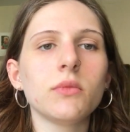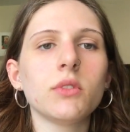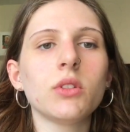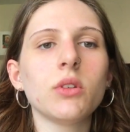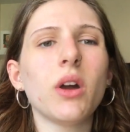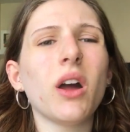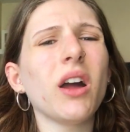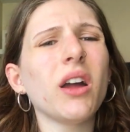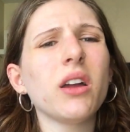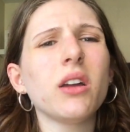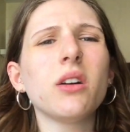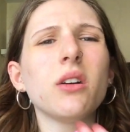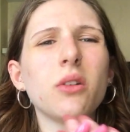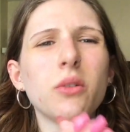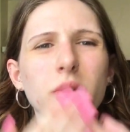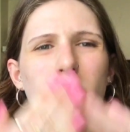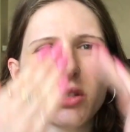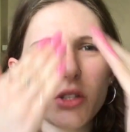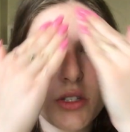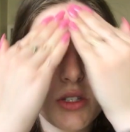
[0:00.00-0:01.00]
So I
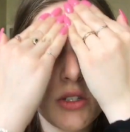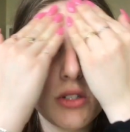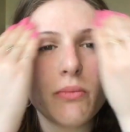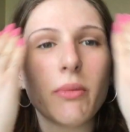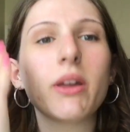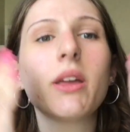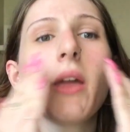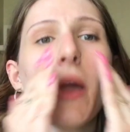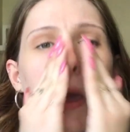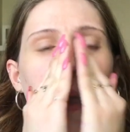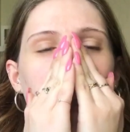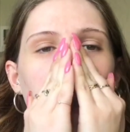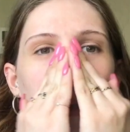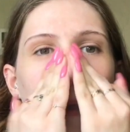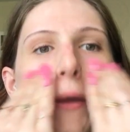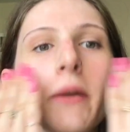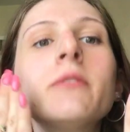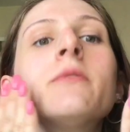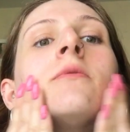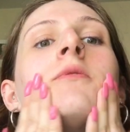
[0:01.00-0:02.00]
always just use my
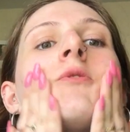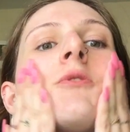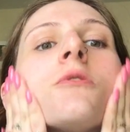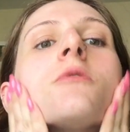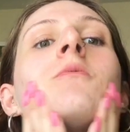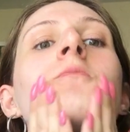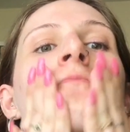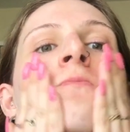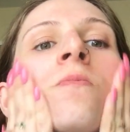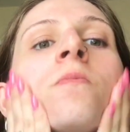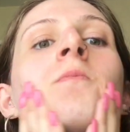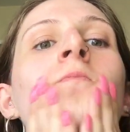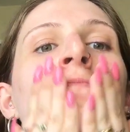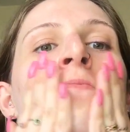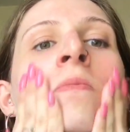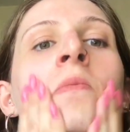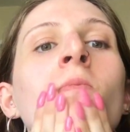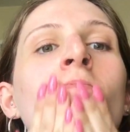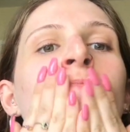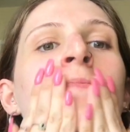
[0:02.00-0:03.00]
hands,
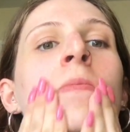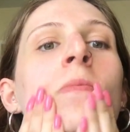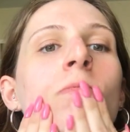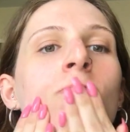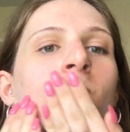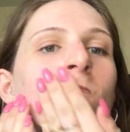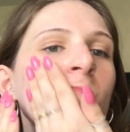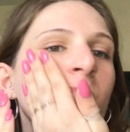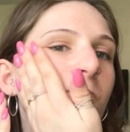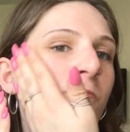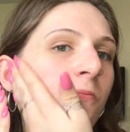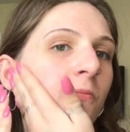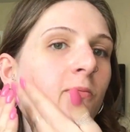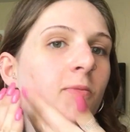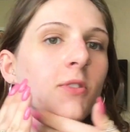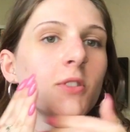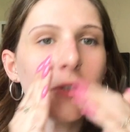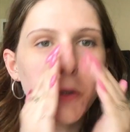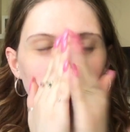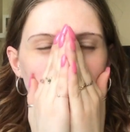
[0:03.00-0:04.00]

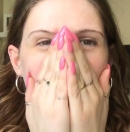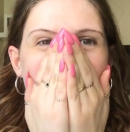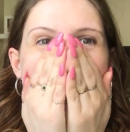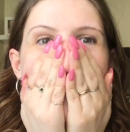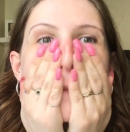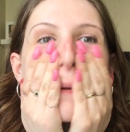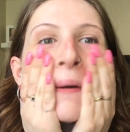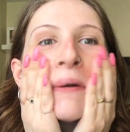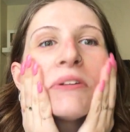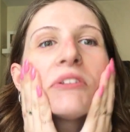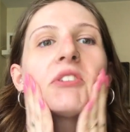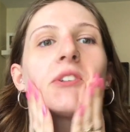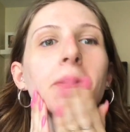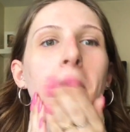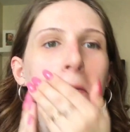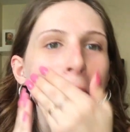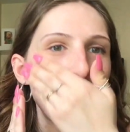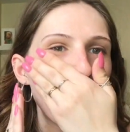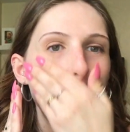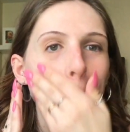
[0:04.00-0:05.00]
circle
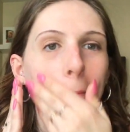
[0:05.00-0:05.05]
motion.